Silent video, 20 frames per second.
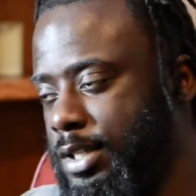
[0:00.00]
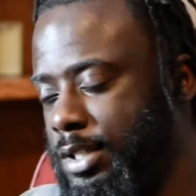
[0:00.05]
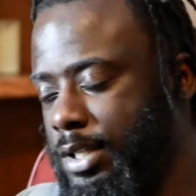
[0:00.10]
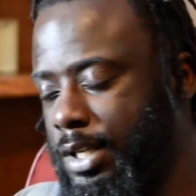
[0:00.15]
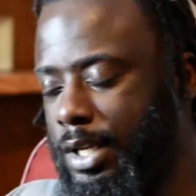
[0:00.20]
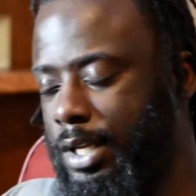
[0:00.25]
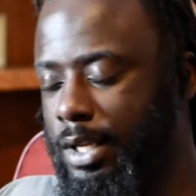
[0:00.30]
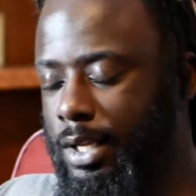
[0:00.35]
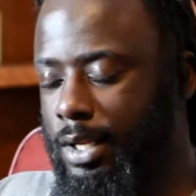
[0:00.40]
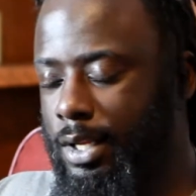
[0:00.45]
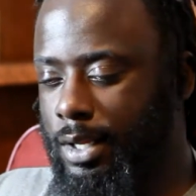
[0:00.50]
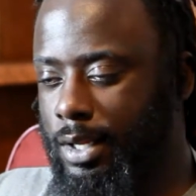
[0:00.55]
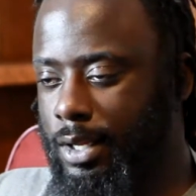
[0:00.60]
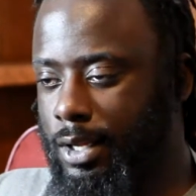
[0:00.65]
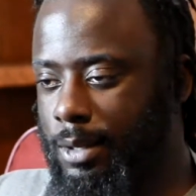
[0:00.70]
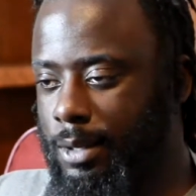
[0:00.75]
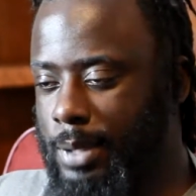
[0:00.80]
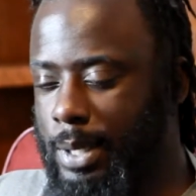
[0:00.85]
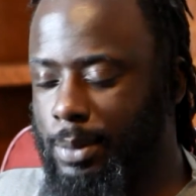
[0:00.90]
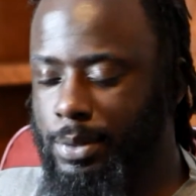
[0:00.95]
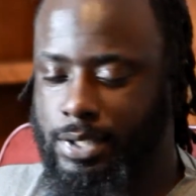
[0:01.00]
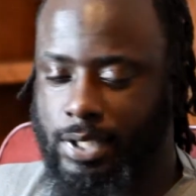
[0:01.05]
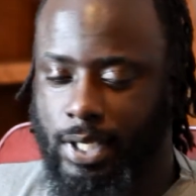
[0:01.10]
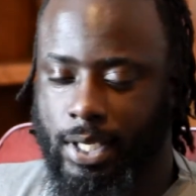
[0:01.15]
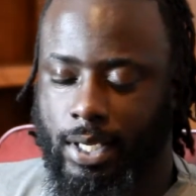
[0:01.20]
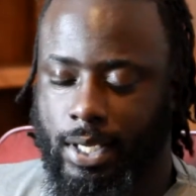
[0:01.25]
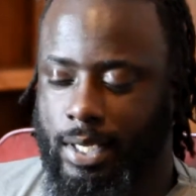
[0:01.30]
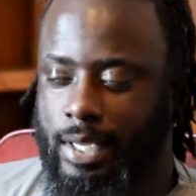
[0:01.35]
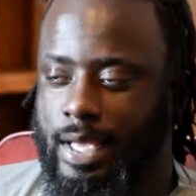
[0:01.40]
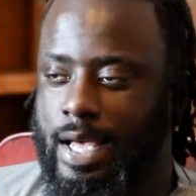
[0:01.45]
And I would
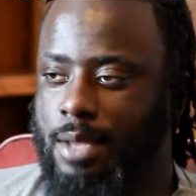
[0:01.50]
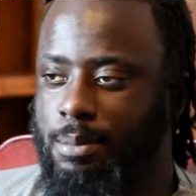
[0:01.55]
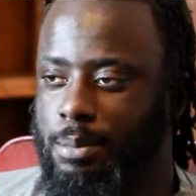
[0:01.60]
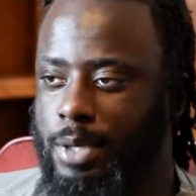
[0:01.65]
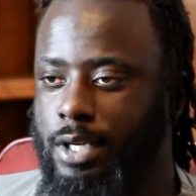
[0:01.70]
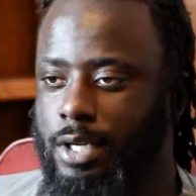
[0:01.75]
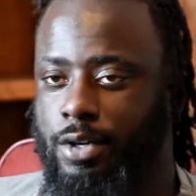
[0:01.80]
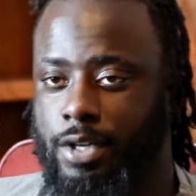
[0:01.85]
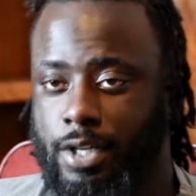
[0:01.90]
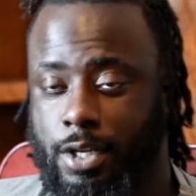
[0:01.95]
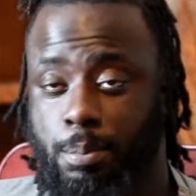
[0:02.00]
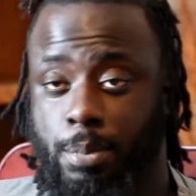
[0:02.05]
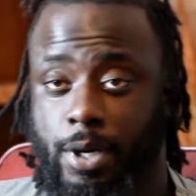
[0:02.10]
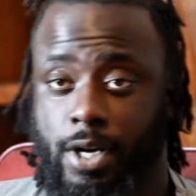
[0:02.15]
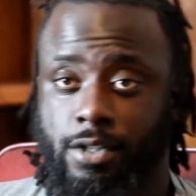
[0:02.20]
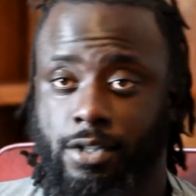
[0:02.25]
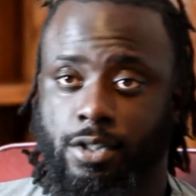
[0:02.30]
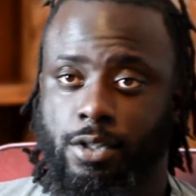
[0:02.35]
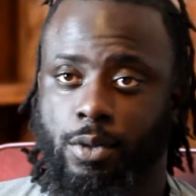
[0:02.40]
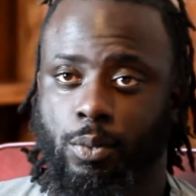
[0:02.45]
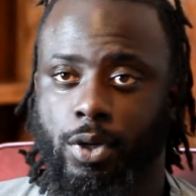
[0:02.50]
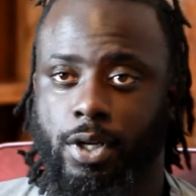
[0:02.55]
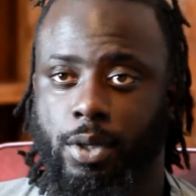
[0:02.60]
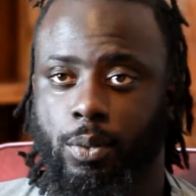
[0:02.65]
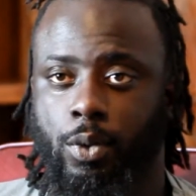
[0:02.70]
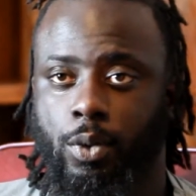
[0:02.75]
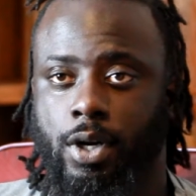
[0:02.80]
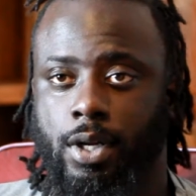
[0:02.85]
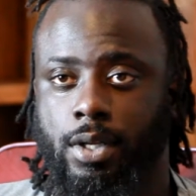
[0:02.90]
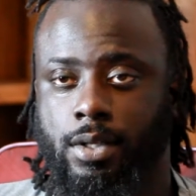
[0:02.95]
say it got better in comparison to what
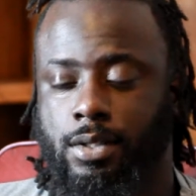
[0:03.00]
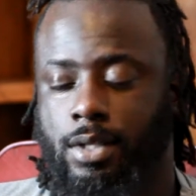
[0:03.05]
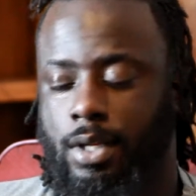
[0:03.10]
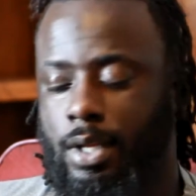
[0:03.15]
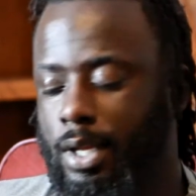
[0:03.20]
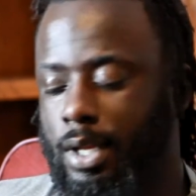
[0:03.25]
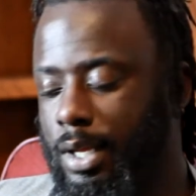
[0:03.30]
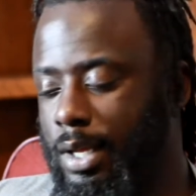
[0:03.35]
it was.